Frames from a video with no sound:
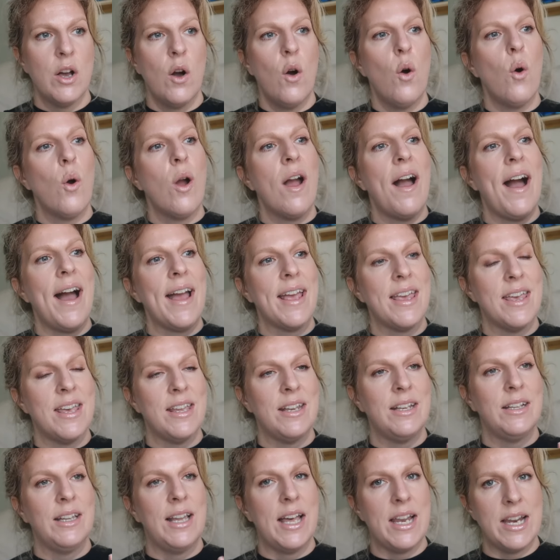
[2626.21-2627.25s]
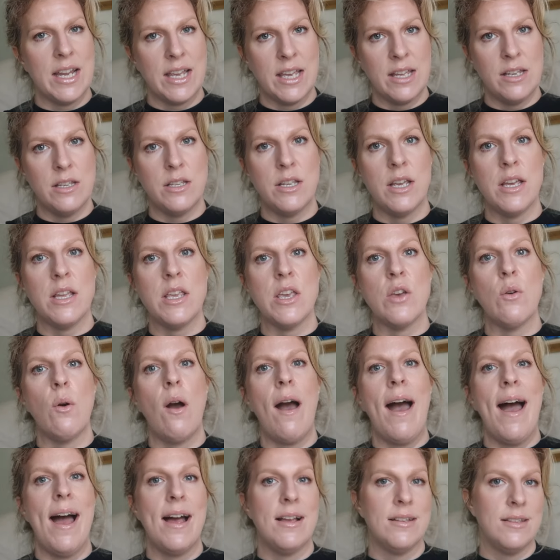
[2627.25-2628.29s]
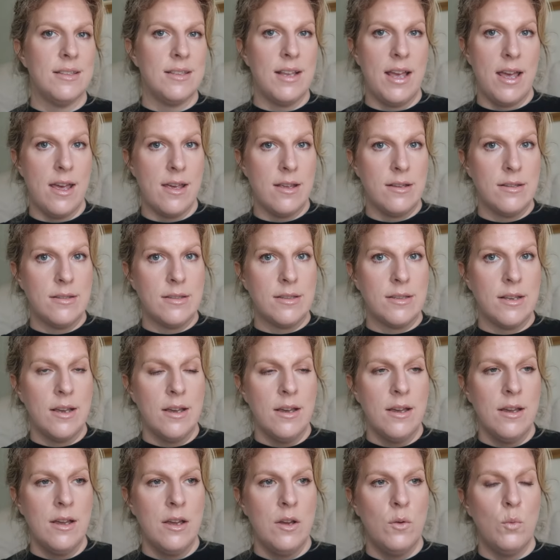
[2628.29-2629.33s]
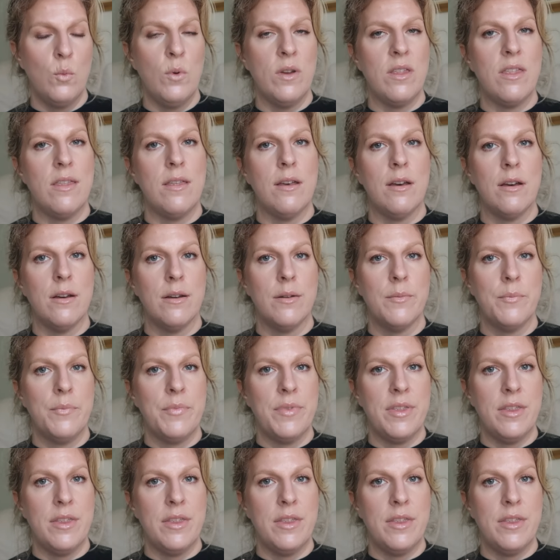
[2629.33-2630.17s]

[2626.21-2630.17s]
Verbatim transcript: or I can let it continue as is with the,